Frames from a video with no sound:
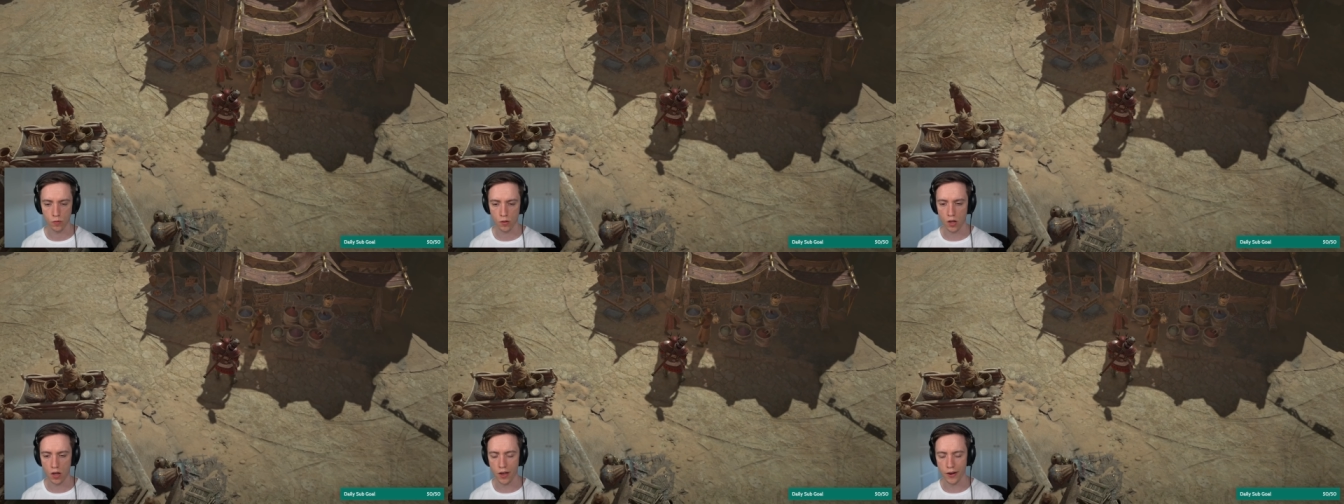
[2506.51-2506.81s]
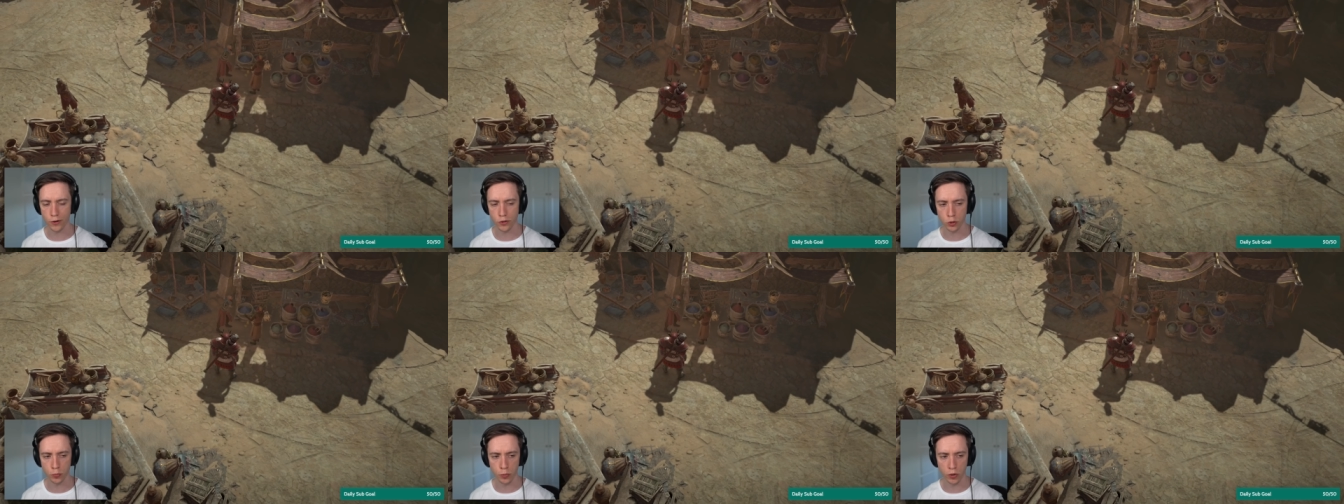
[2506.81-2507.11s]
Ah,
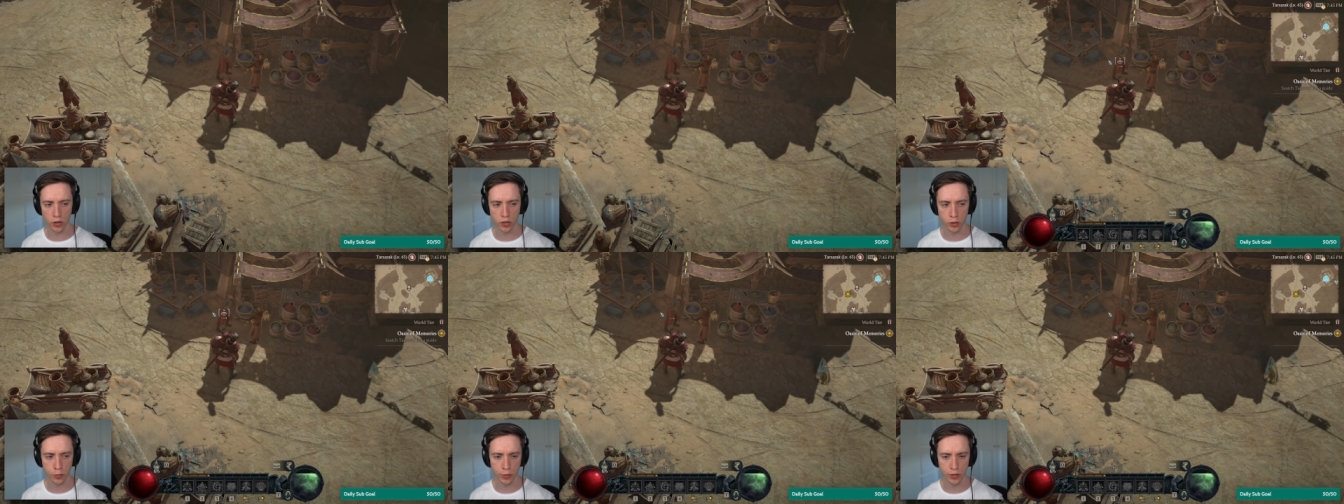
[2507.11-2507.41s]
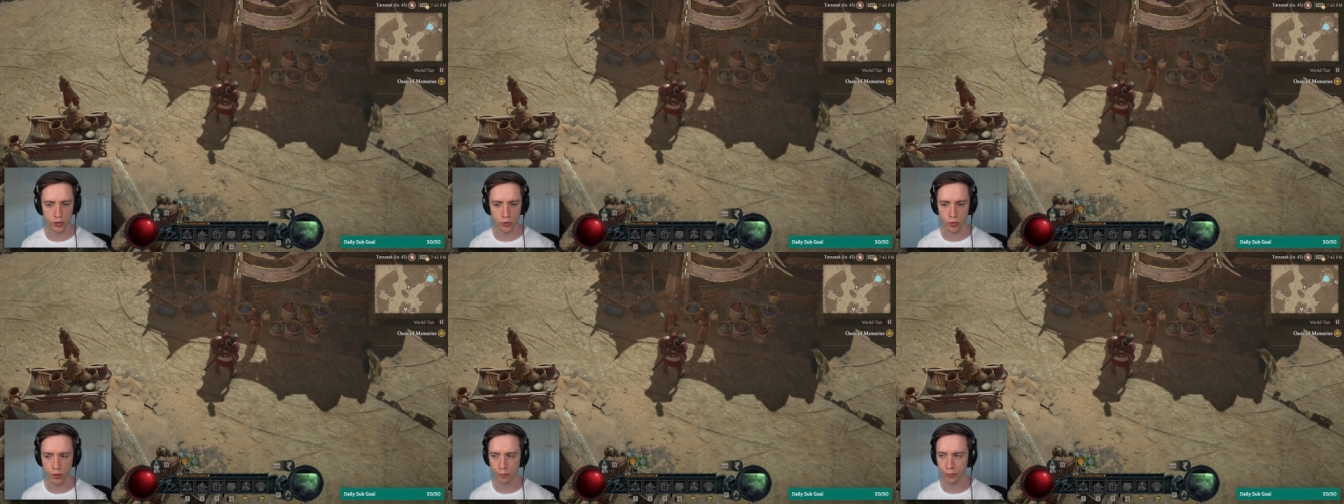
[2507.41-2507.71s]
no spoilers,
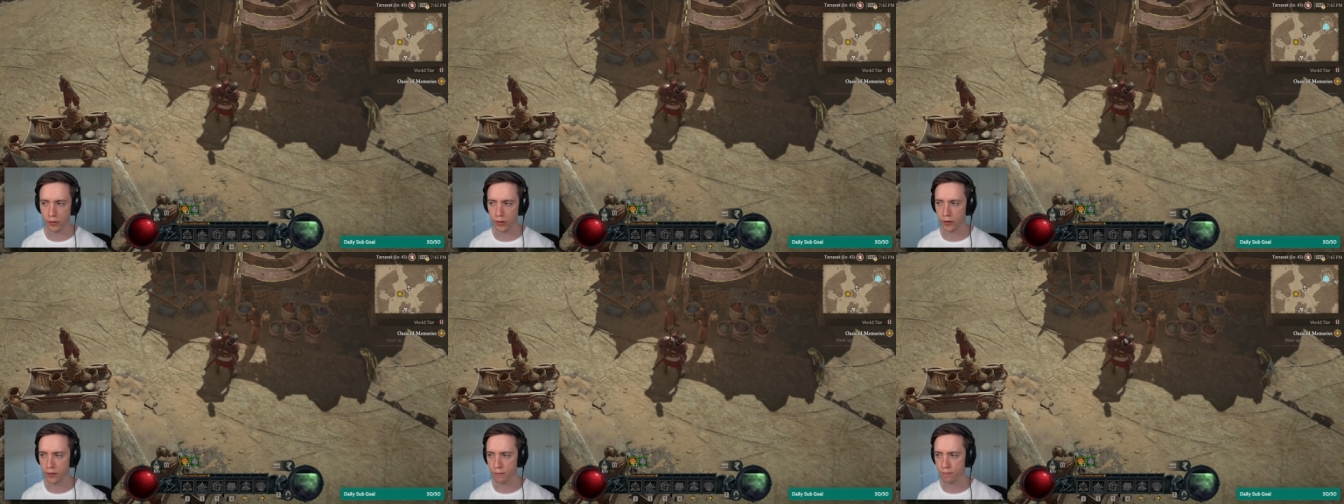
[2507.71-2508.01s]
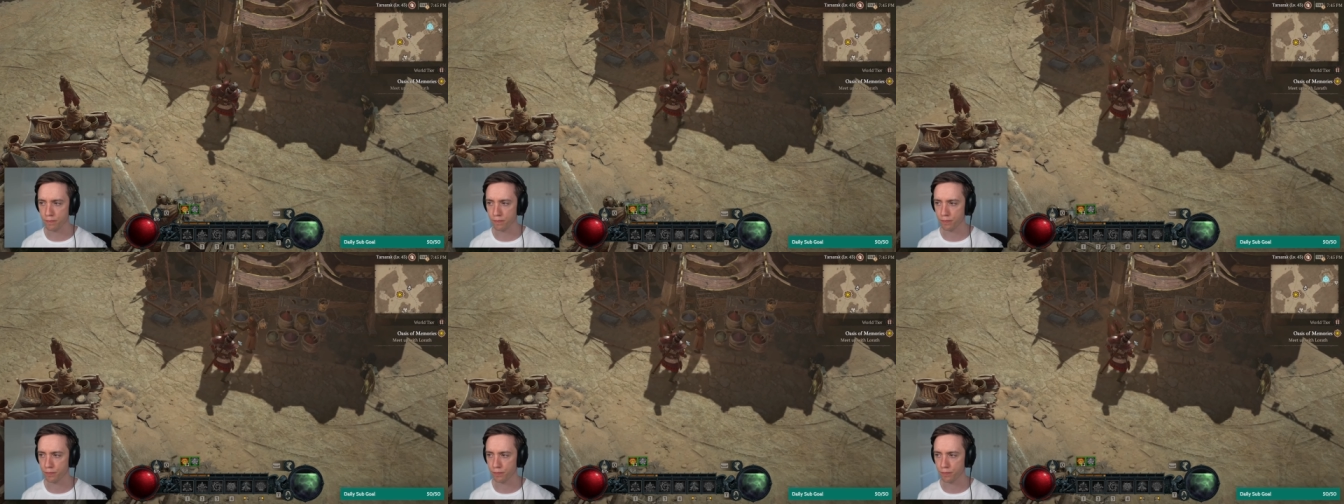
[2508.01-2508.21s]
please, Red Panda.